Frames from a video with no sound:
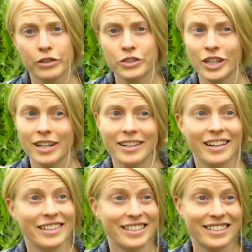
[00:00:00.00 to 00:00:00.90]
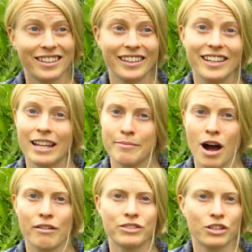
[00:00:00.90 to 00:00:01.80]
solution, just clean
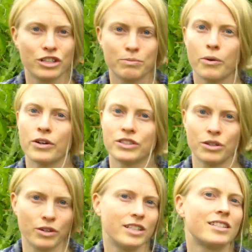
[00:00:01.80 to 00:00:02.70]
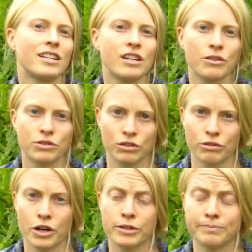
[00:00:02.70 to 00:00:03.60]
them off so the spores don't continue to
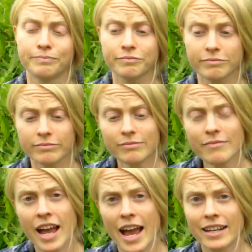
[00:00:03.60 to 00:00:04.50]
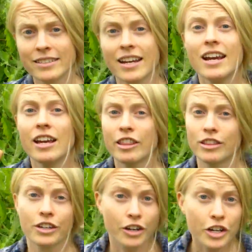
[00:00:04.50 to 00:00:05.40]
grow. And
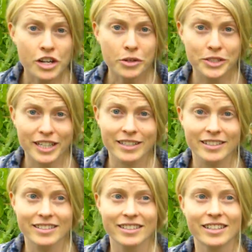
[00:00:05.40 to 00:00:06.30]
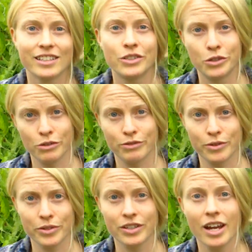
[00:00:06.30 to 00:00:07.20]
the good news is
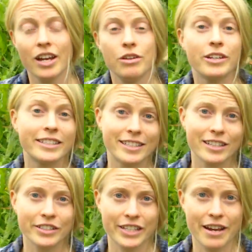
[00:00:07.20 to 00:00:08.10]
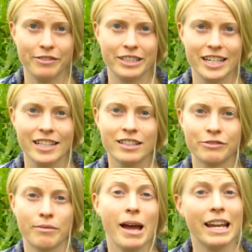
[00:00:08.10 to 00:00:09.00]
twofold. You can still save
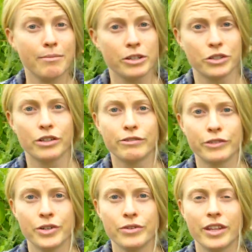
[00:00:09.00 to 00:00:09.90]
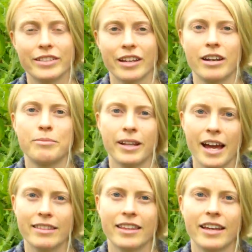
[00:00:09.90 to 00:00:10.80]
seeds from any mature fruit that's on a
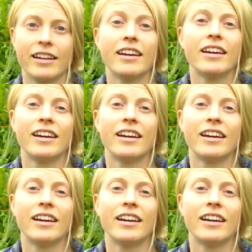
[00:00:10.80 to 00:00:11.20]
plant that